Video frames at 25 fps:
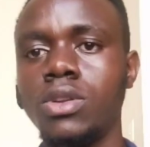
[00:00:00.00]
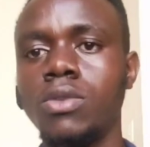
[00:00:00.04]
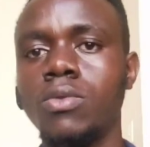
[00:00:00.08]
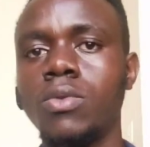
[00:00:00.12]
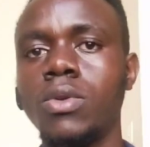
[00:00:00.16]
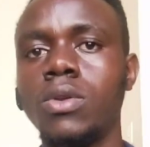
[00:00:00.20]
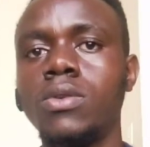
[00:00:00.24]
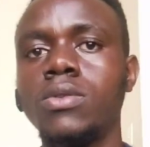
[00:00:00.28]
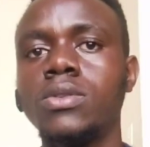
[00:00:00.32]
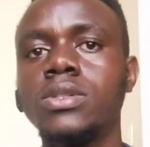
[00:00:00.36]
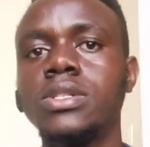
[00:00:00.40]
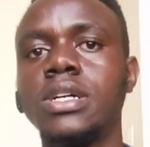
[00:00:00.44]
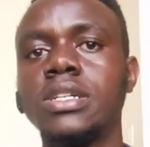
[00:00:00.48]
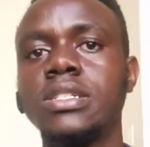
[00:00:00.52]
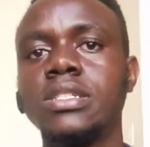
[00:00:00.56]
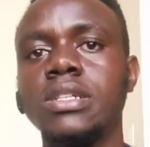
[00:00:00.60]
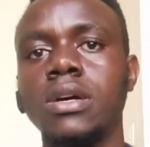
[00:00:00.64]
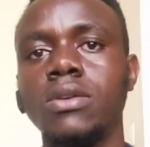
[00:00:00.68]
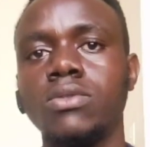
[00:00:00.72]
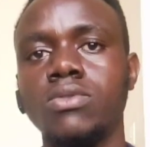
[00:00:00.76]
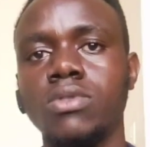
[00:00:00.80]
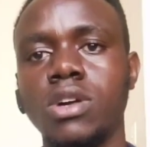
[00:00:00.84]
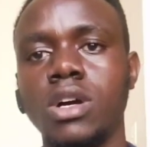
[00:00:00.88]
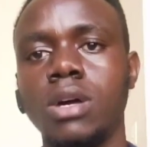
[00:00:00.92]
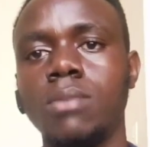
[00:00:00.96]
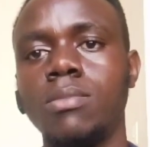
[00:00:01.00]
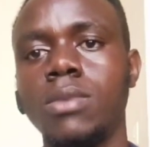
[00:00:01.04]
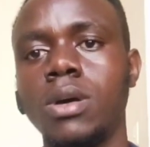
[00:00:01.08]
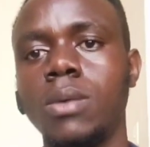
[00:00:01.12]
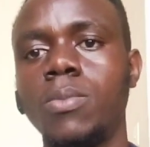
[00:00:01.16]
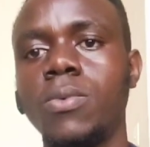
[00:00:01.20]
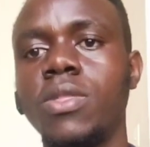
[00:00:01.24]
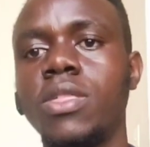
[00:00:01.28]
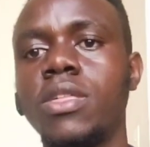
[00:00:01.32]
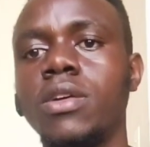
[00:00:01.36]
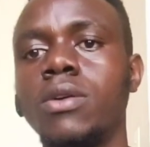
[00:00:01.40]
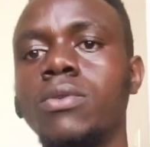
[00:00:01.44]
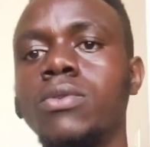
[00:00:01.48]
We looked at how to come up
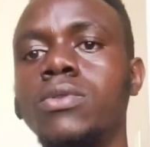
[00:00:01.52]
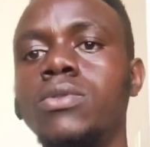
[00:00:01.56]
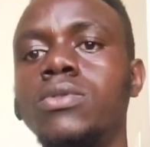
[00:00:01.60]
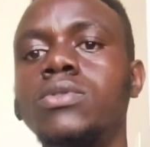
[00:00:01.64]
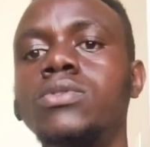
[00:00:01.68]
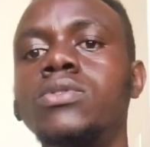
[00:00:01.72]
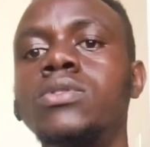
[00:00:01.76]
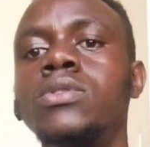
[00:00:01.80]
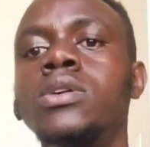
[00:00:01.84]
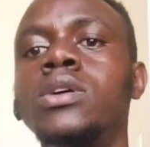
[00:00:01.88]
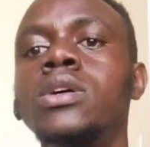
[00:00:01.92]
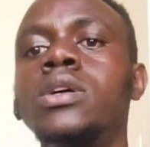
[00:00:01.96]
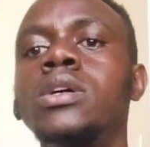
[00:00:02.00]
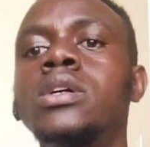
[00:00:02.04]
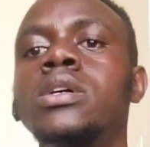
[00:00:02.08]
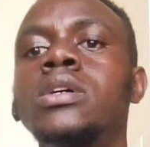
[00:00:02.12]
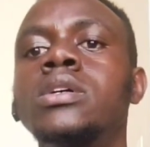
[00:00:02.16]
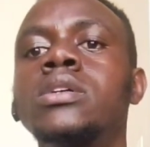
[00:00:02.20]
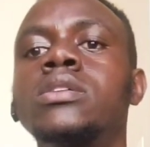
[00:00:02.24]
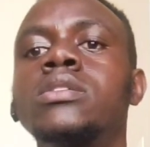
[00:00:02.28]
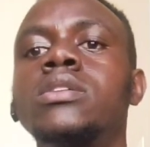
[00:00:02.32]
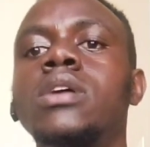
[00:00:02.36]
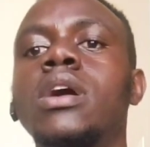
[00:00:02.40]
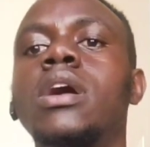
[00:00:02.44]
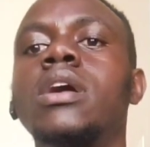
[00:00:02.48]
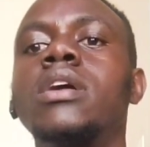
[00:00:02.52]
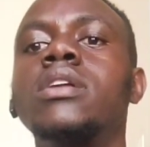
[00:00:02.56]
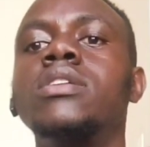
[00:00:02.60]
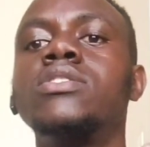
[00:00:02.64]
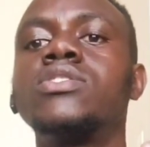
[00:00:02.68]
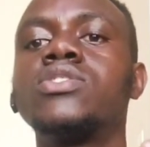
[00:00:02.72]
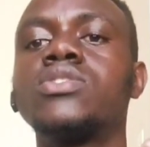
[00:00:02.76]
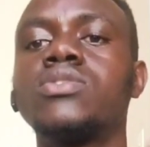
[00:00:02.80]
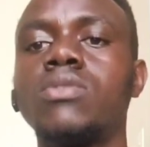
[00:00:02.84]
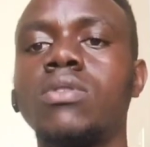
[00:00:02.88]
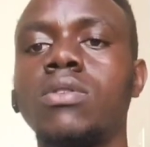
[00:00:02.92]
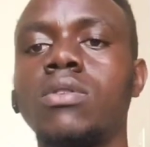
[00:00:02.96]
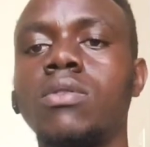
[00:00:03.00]
with a good and
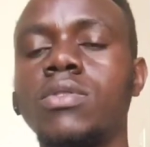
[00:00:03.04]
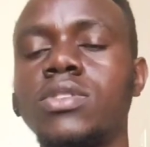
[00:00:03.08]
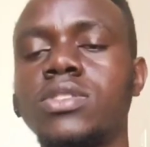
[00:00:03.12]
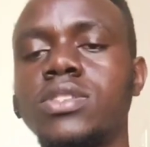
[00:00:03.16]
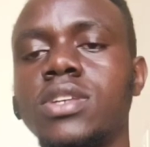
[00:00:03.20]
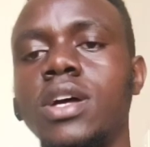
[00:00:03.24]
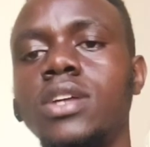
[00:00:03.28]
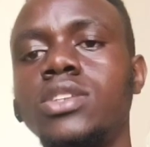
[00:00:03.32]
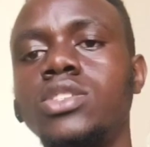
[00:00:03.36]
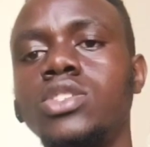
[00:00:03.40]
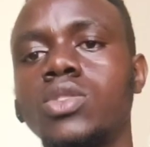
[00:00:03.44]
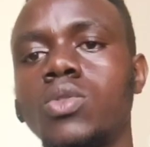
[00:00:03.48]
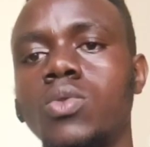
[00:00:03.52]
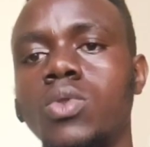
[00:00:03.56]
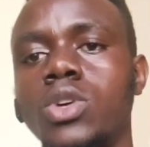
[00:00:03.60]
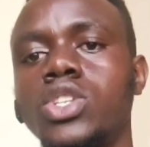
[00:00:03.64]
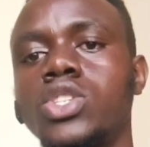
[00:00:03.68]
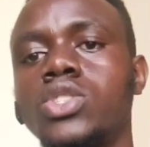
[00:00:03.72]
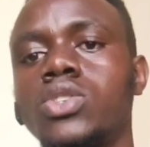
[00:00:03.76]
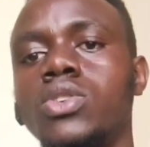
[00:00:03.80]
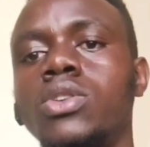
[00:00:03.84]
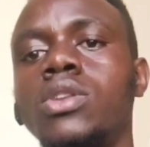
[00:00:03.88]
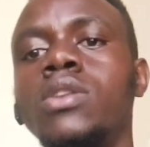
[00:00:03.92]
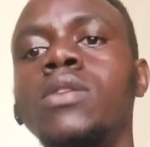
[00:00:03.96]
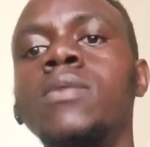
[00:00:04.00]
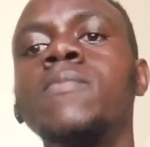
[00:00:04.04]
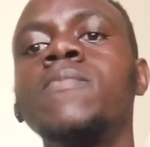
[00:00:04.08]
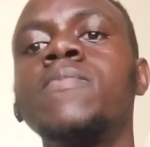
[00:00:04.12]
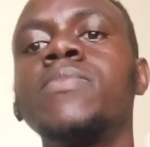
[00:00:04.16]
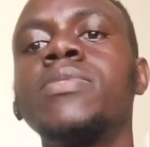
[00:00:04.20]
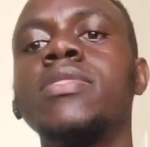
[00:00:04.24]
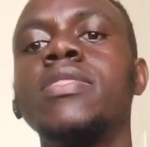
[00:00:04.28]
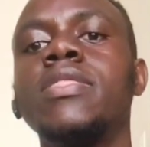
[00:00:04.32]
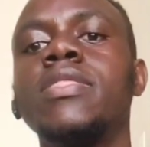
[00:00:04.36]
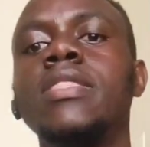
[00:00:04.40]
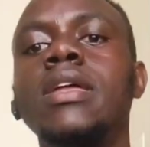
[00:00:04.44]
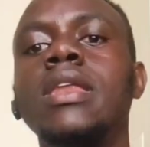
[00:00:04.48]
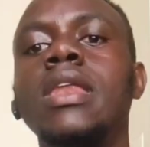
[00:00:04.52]
strong research question,
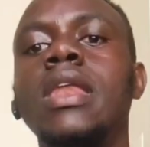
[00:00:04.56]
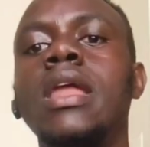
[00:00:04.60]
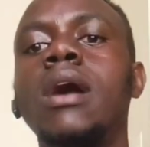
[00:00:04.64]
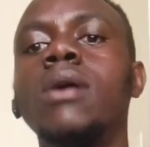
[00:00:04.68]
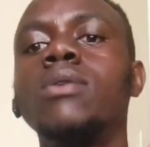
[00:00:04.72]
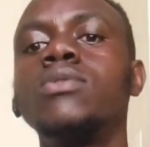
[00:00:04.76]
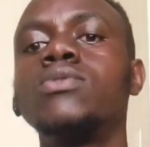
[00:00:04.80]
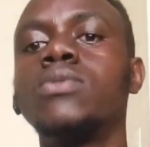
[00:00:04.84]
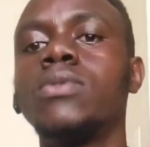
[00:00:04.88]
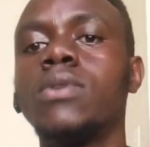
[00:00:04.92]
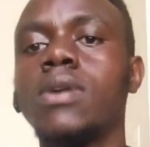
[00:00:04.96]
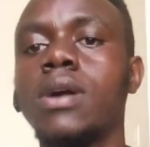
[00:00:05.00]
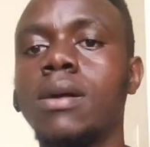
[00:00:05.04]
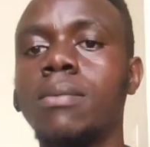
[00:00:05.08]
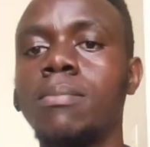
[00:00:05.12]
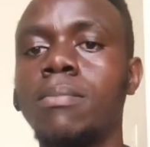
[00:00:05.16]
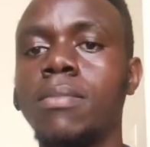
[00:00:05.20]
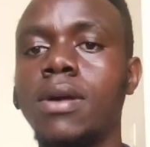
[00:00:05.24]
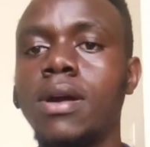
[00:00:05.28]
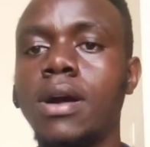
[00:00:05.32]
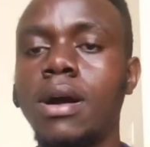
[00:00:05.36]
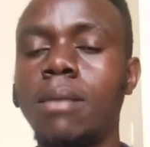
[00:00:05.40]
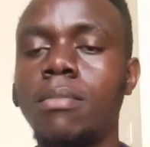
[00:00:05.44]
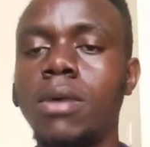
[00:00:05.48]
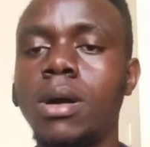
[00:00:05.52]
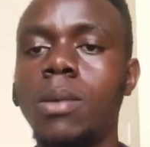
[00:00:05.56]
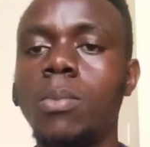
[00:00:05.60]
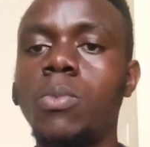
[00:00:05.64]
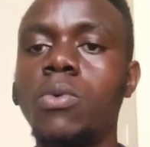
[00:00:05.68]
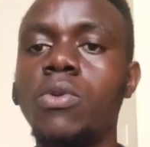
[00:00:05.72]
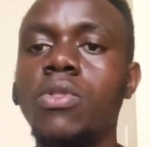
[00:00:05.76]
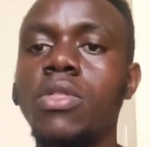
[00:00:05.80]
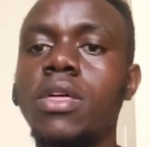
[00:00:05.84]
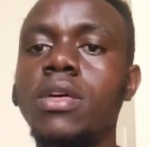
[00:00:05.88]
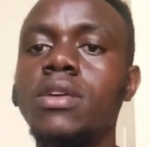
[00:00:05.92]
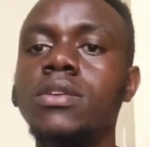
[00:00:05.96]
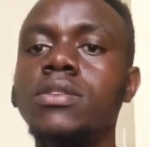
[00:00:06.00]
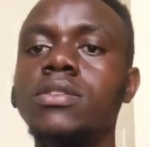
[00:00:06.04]
then how to come up with
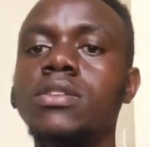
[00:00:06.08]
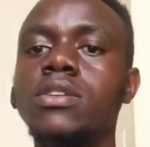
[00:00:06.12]
a